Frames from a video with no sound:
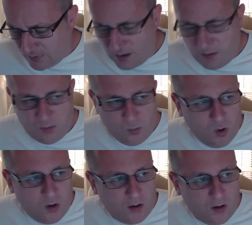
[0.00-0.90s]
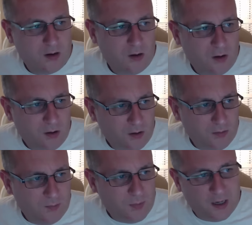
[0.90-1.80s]
they work
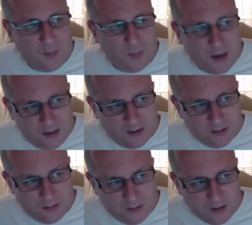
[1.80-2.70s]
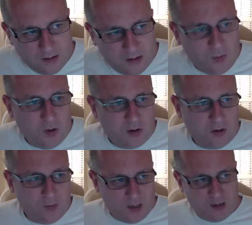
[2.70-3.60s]
on being a pain. They work
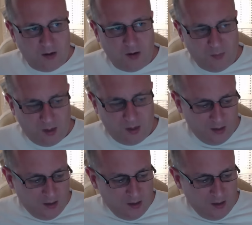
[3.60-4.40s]
on being a nightmare.